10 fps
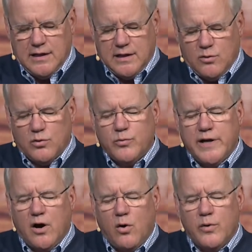Lord,
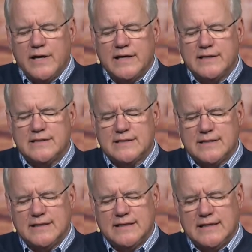we always
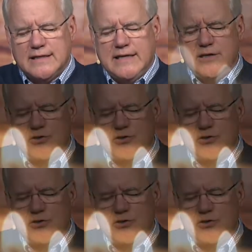need